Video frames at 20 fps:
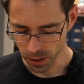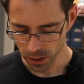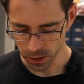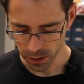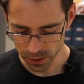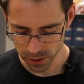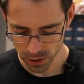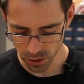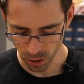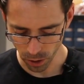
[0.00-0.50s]

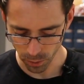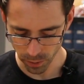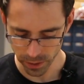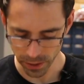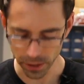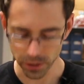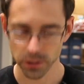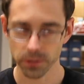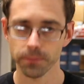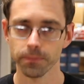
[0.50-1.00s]
let's start with
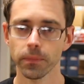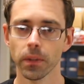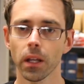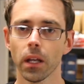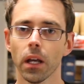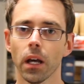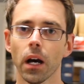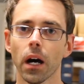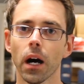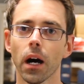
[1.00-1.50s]
this.
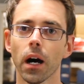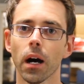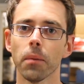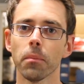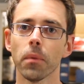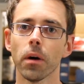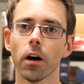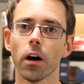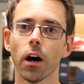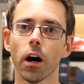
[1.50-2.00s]

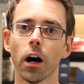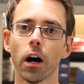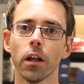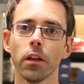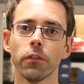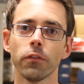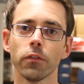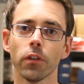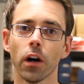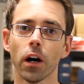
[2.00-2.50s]

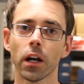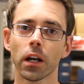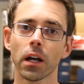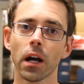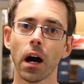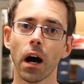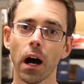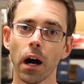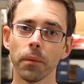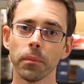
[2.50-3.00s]
A
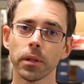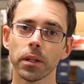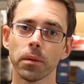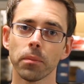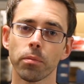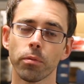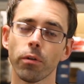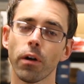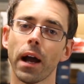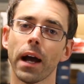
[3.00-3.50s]
common
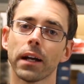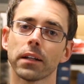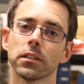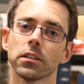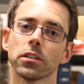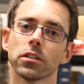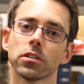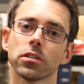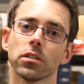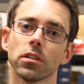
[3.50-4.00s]

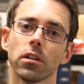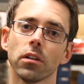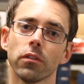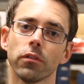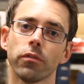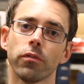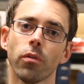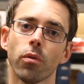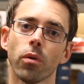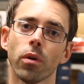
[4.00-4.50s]
practice
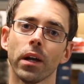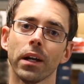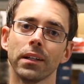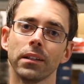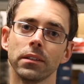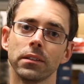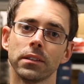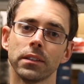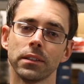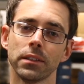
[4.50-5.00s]
for
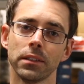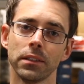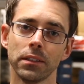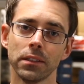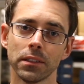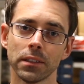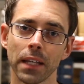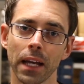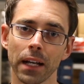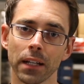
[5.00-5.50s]
a
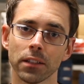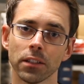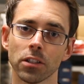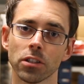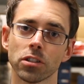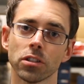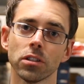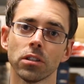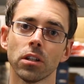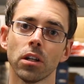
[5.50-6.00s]

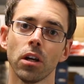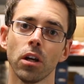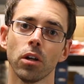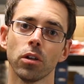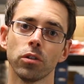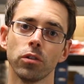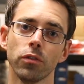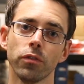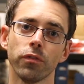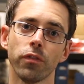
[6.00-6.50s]
technician
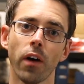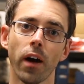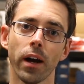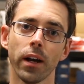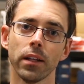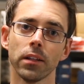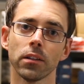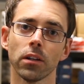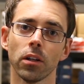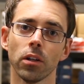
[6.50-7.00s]
to
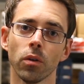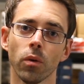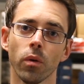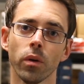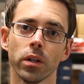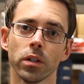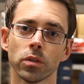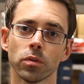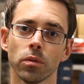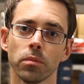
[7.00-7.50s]
find a
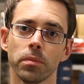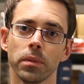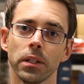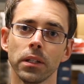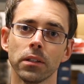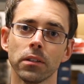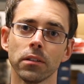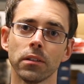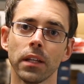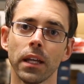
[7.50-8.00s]
noise would
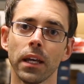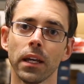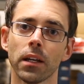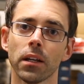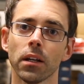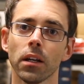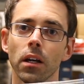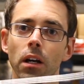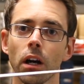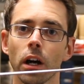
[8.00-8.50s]
be to
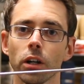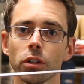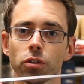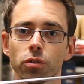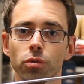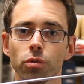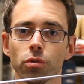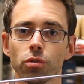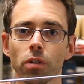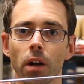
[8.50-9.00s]
take a
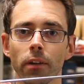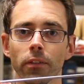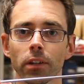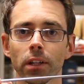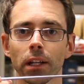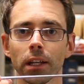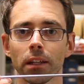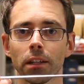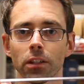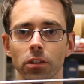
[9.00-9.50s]
screwdriver
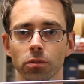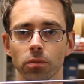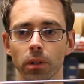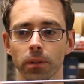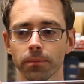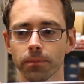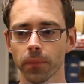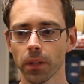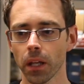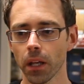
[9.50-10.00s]
like this
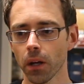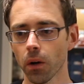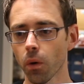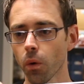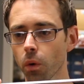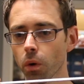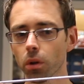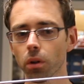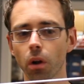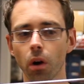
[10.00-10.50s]
one
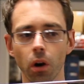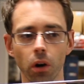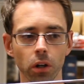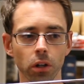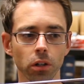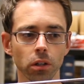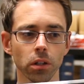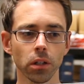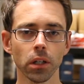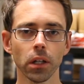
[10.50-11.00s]
or
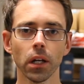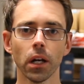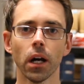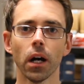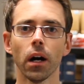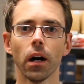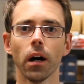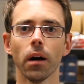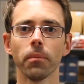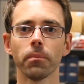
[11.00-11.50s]
longer,
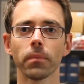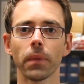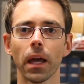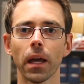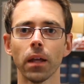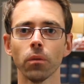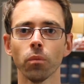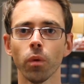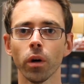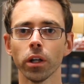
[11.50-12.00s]

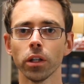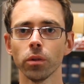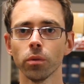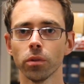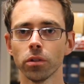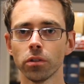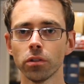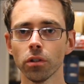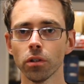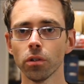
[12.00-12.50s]
and what you
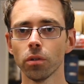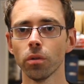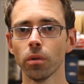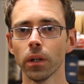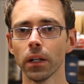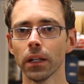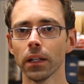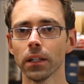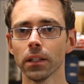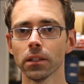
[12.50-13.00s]
would do
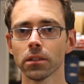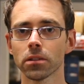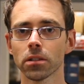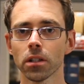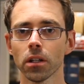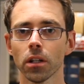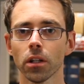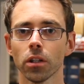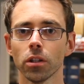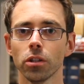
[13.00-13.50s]
is
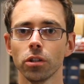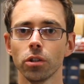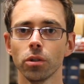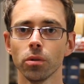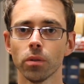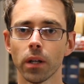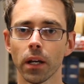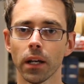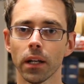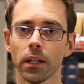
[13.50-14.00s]

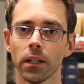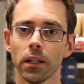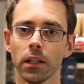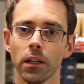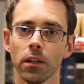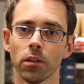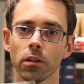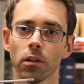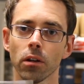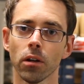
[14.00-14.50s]
you can
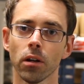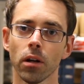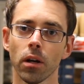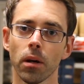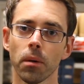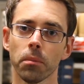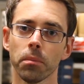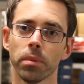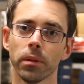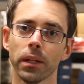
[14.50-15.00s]
either
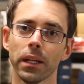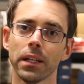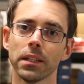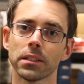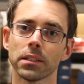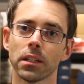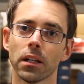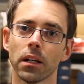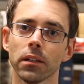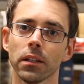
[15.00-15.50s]

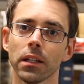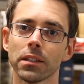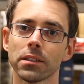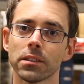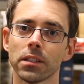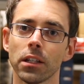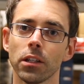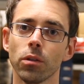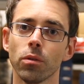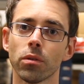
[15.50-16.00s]
place it let's
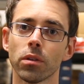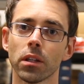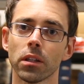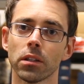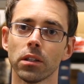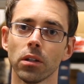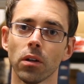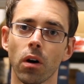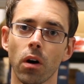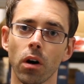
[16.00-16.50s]
say you
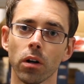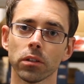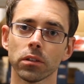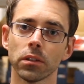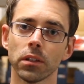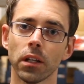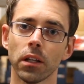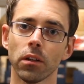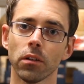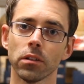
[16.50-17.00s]
think the
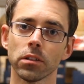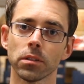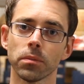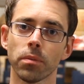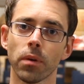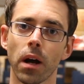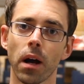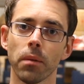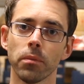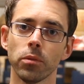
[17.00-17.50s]
alternator is a
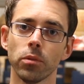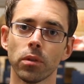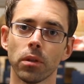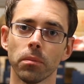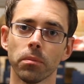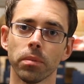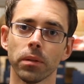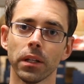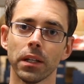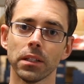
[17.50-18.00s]
problem, you
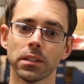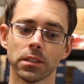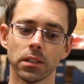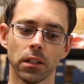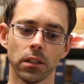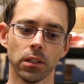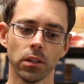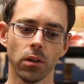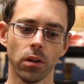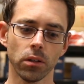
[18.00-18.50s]
can place it
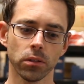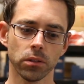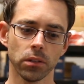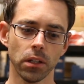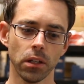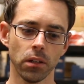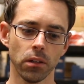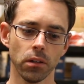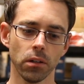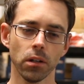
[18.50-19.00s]
on the
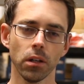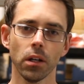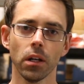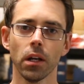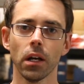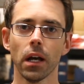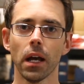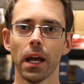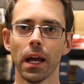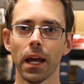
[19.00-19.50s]
alternator
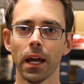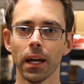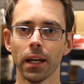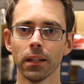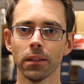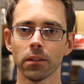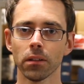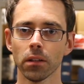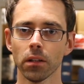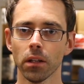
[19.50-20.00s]

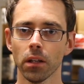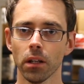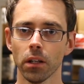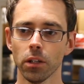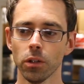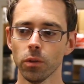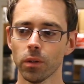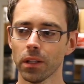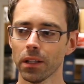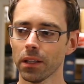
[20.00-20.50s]
and
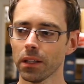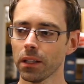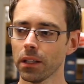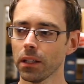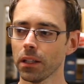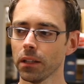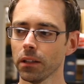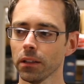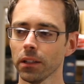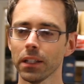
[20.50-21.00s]
you can
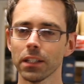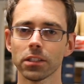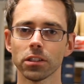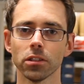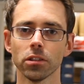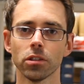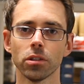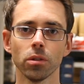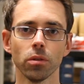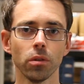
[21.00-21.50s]

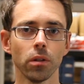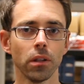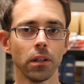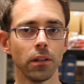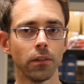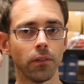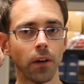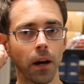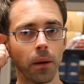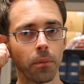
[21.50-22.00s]
listen to
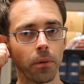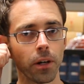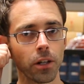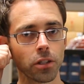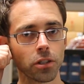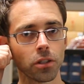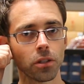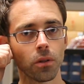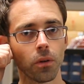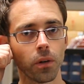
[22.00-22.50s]
the
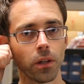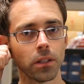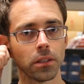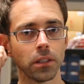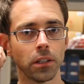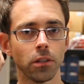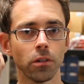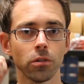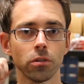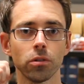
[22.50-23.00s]
vibration noise
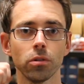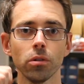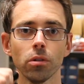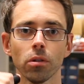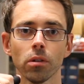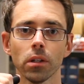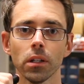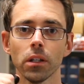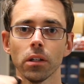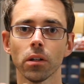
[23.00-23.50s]
either to
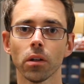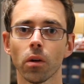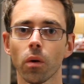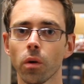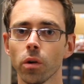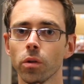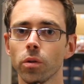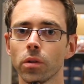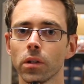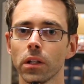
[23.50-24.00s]
your ear,
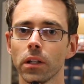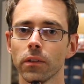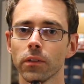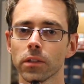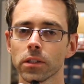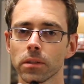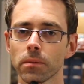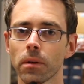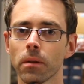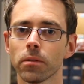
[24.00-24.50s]
or you can
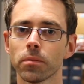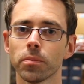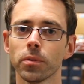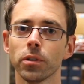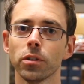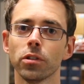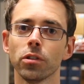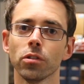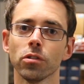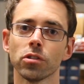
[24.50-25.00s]
even sometimes
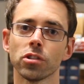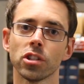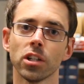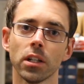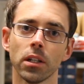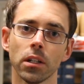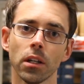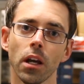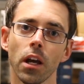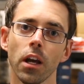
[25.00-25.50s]
put it to your
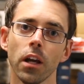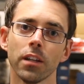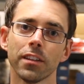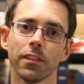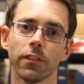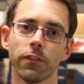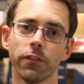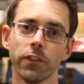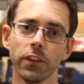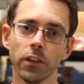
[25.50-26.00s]
chin
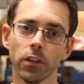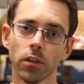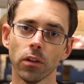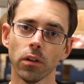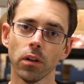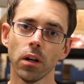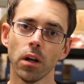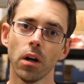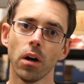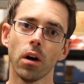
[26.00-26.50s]
to
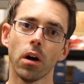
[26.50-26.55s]
feel